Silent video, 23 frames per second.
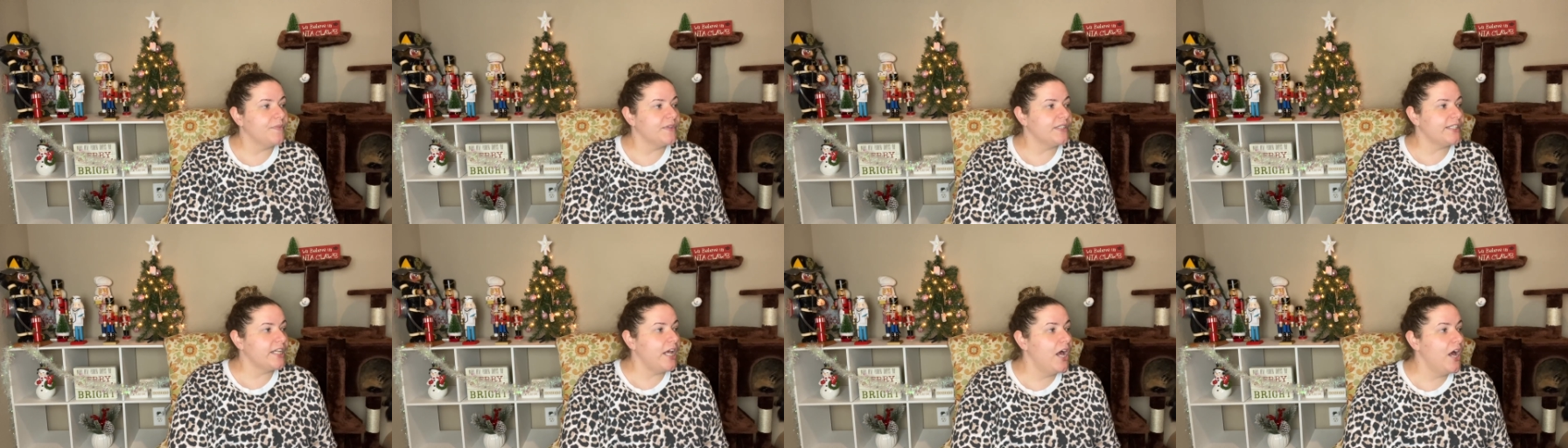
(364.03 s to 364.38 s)

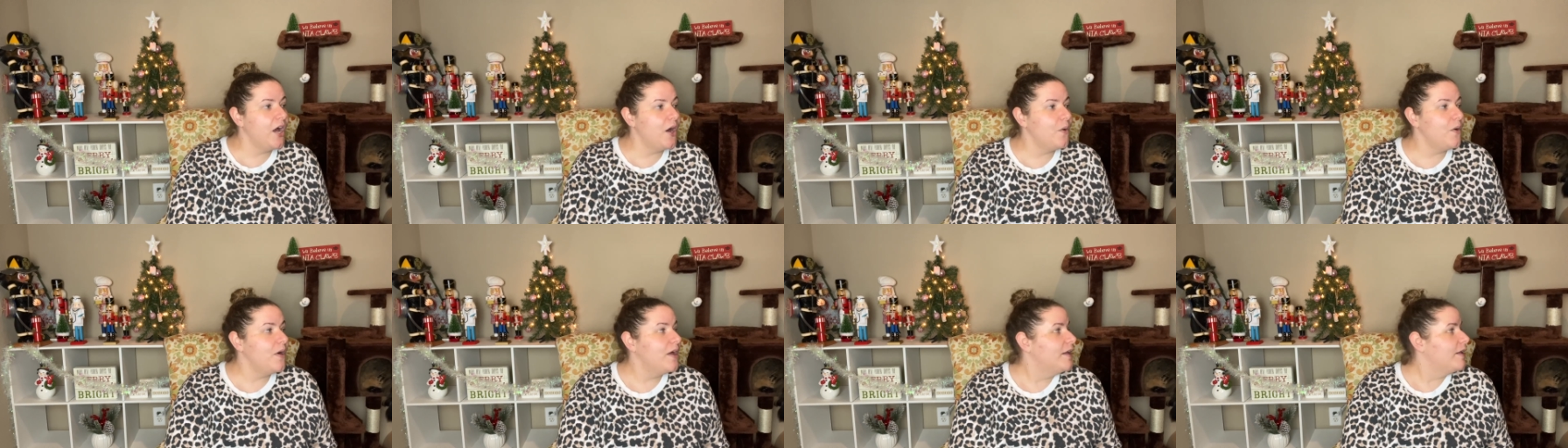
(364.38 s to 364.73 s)

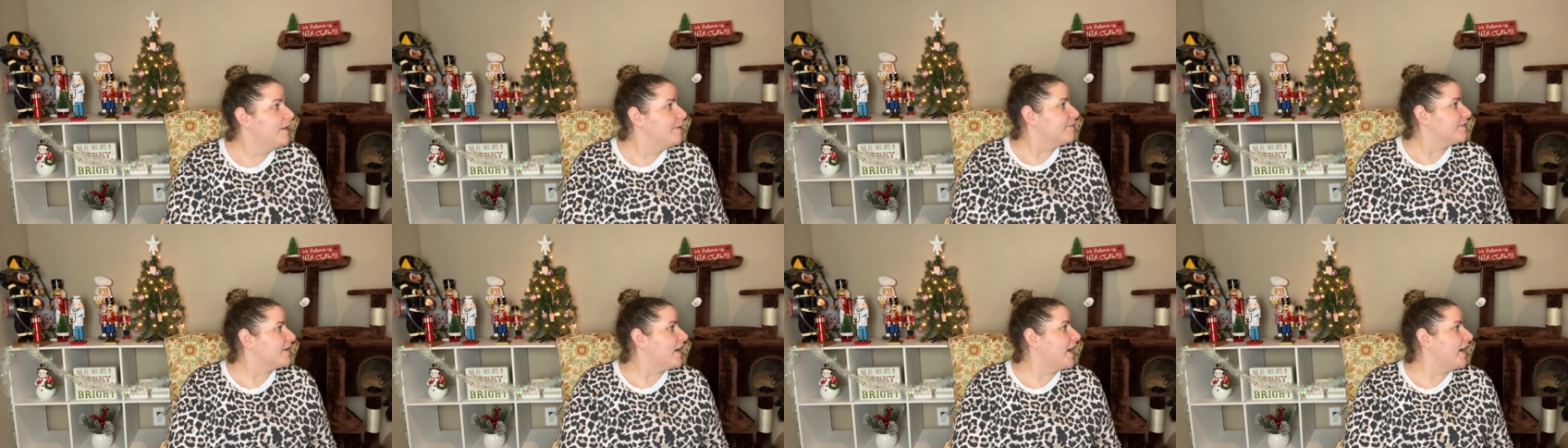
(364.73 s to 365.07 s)
so
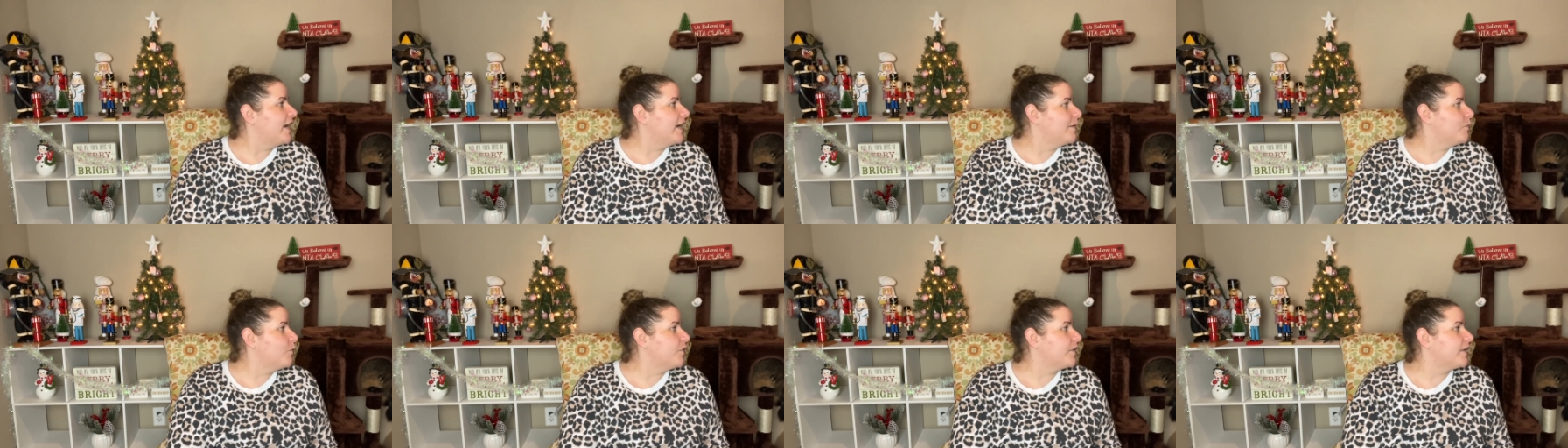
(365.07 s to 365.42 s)
I
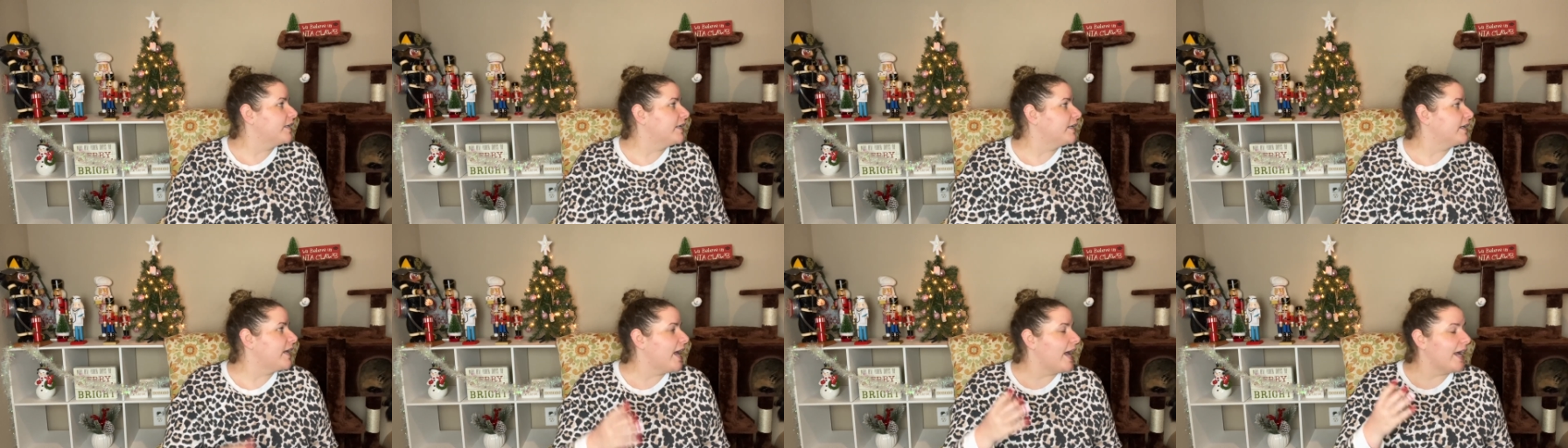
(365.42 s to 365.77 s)
am
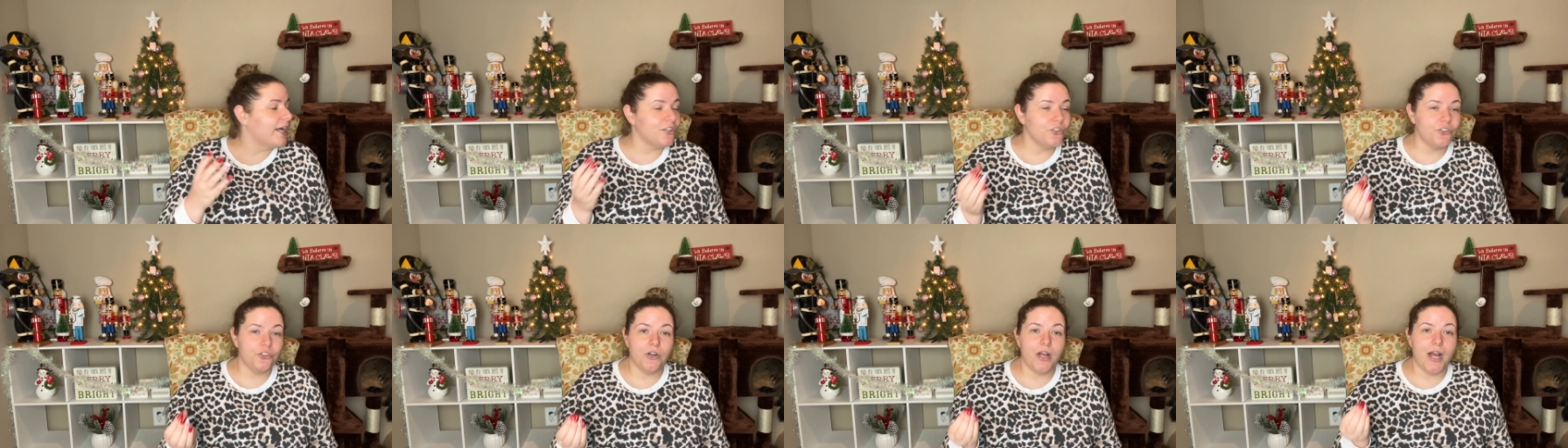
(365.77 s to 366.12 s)
working
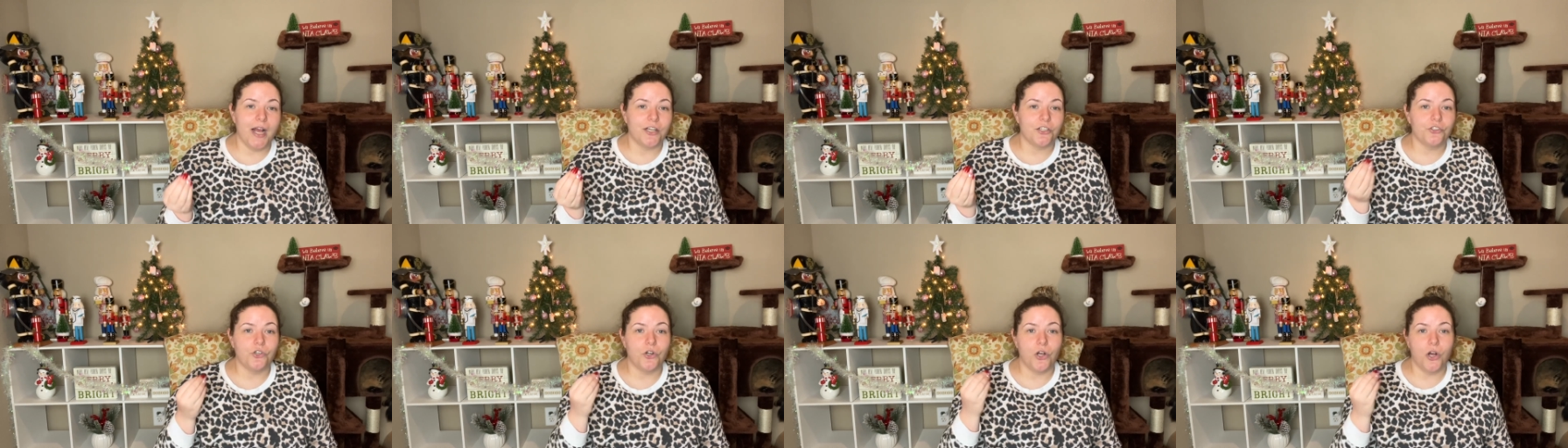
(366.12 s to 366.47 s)
extra,
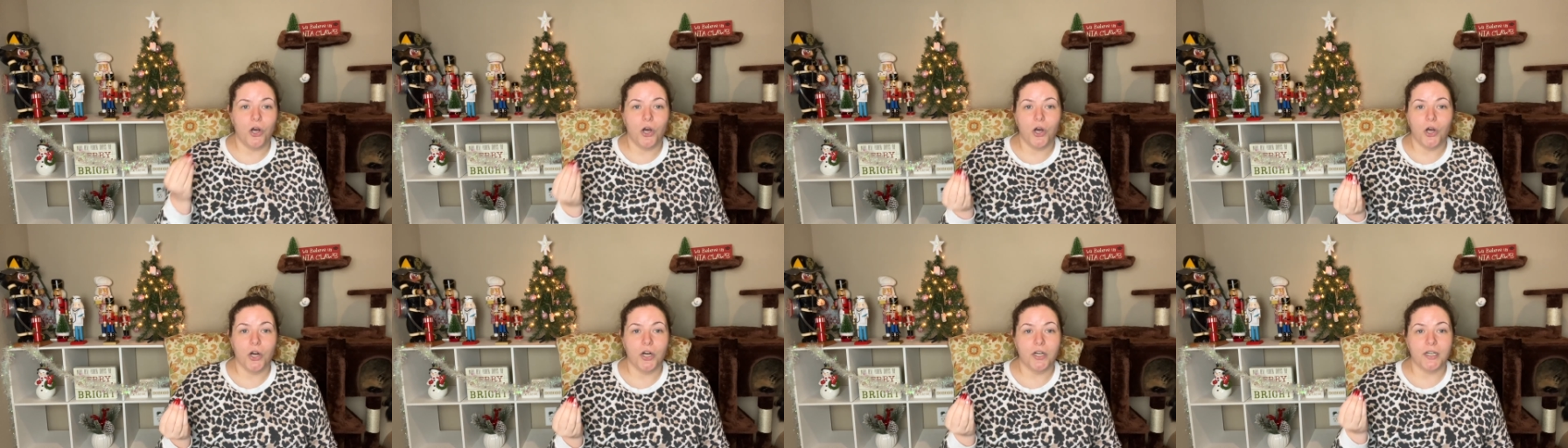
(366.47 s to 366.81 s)
extra
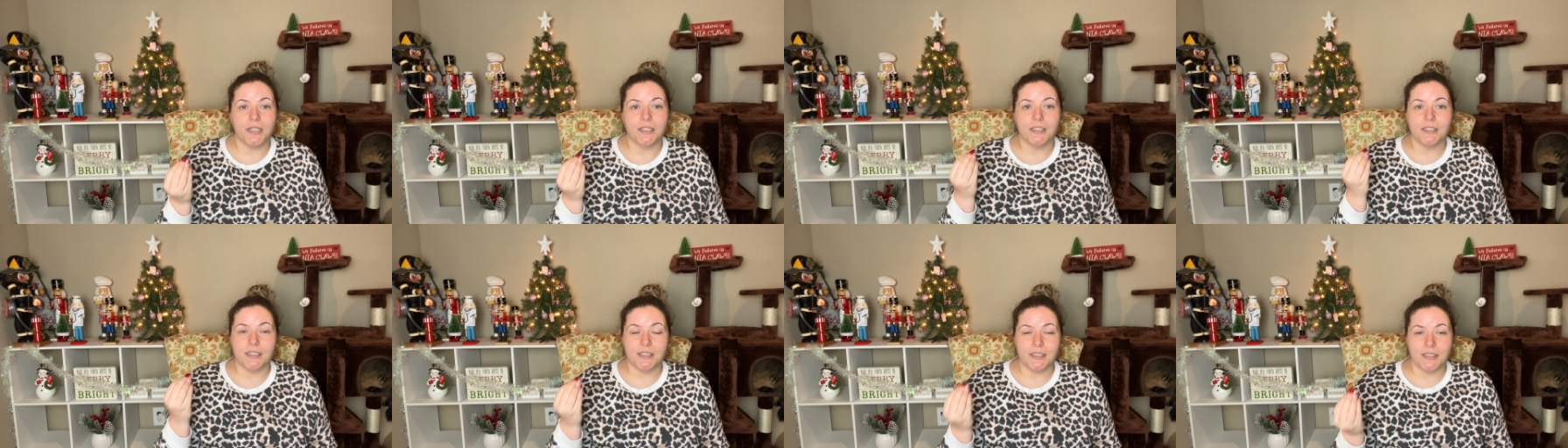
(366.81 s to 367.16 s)
hard
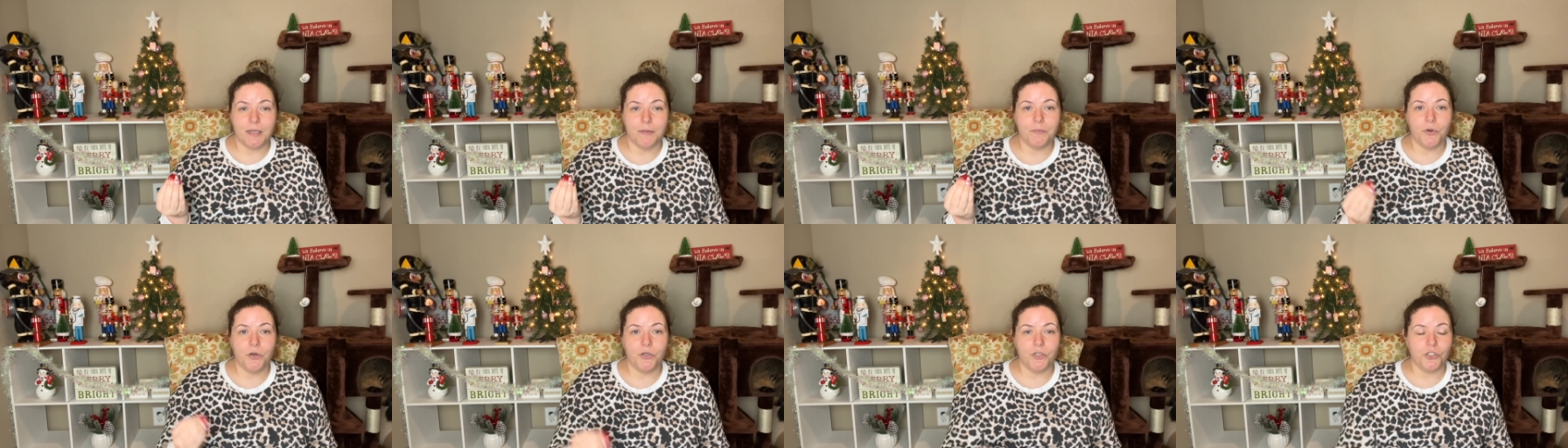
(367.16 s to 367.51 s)
in
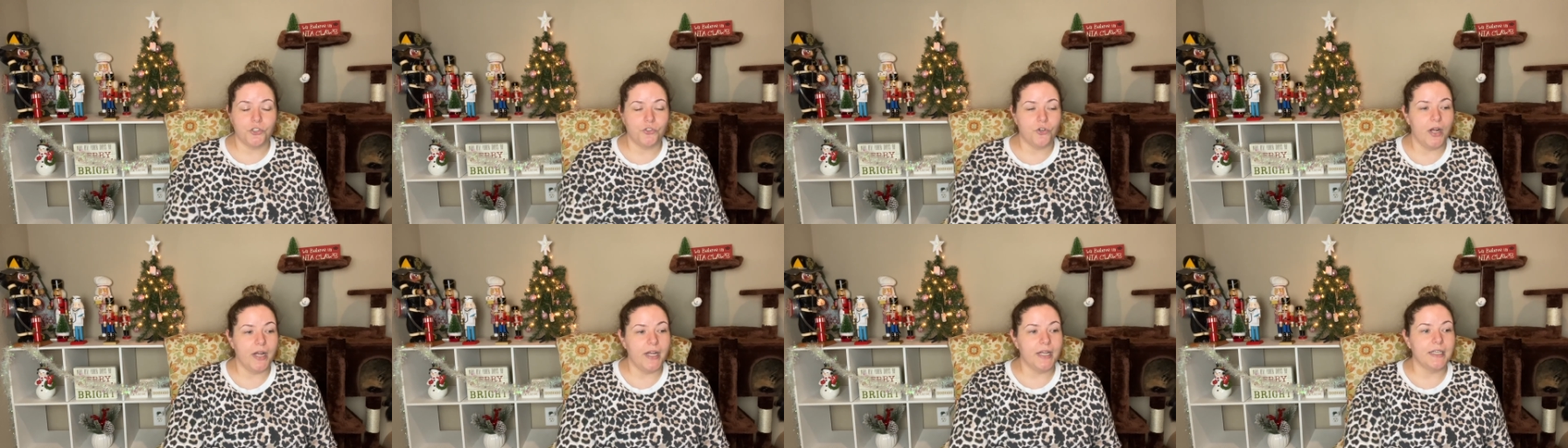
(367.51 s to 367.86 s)
December to
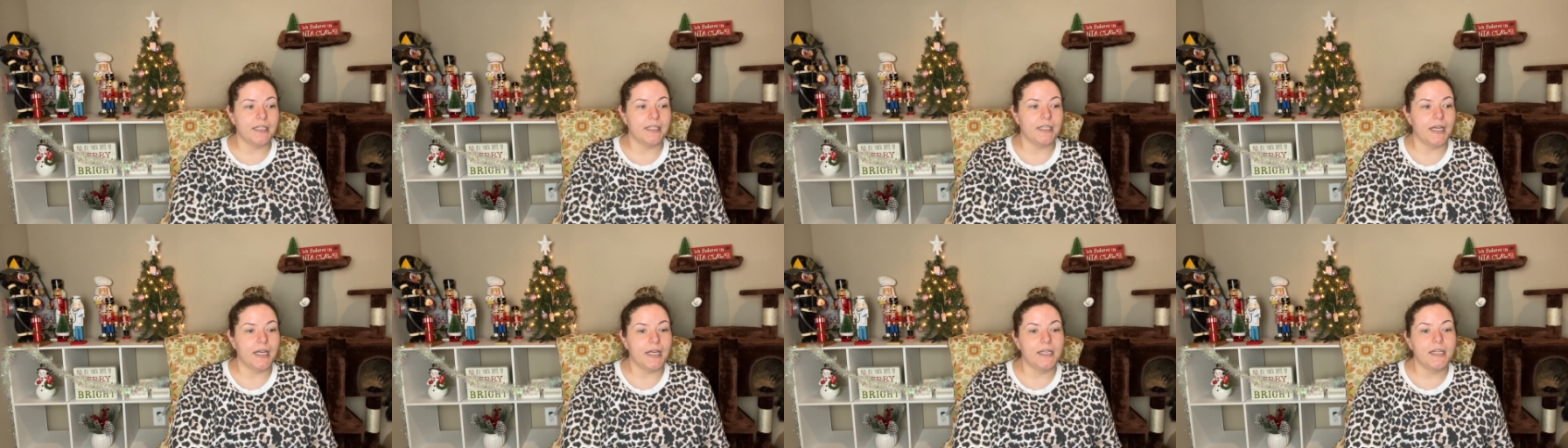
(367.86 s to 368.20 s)
try and
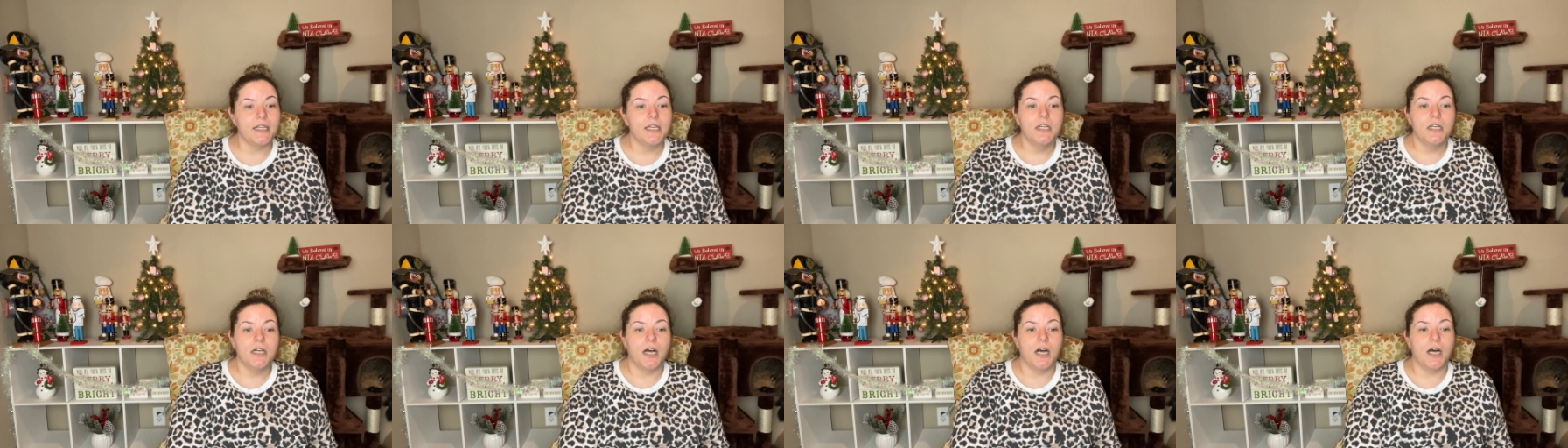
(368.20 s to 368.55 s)
get
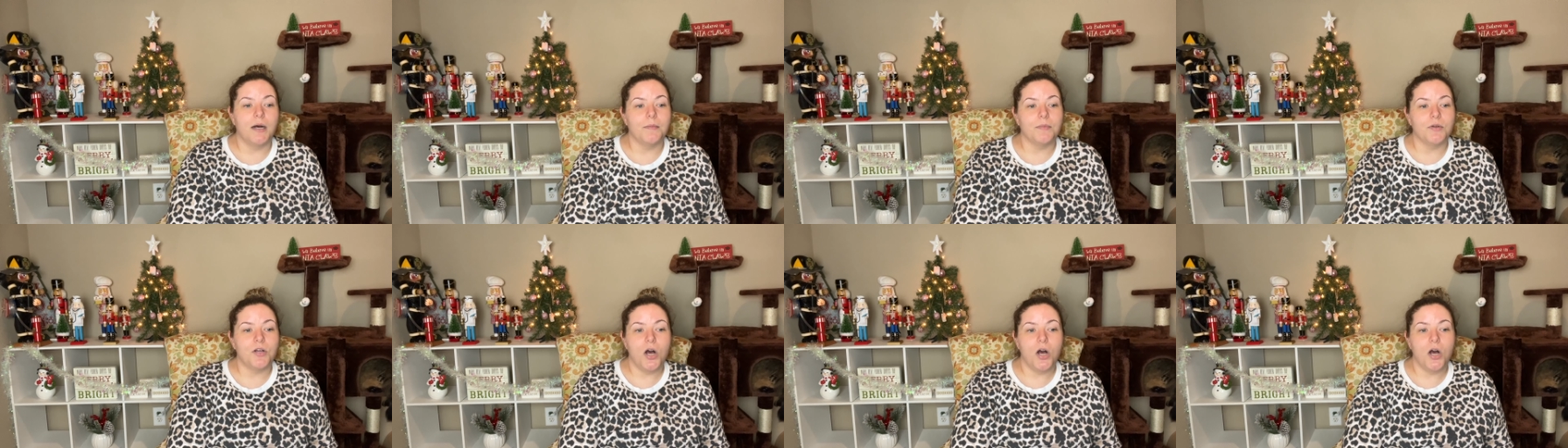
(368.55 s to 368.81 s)
um,